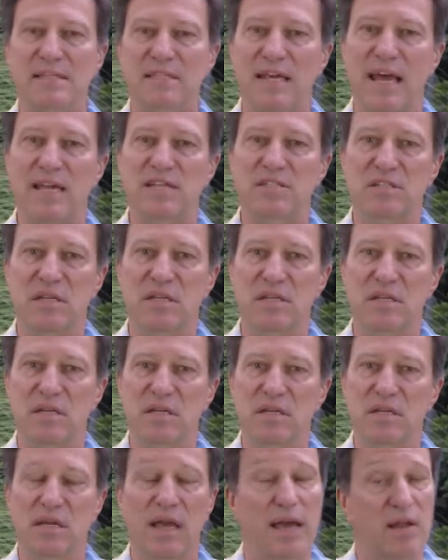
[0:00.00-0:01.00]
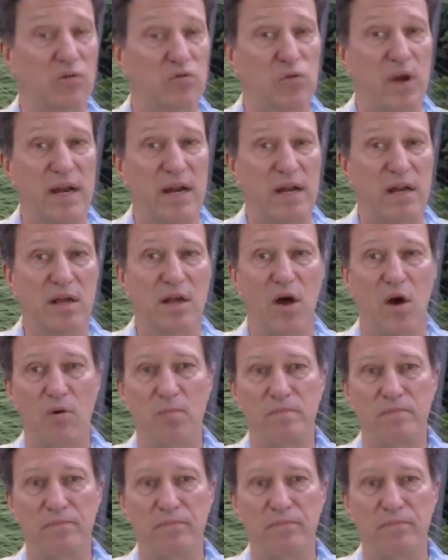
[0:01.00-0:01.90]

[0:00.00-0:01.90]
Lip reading: tested, and ready to go.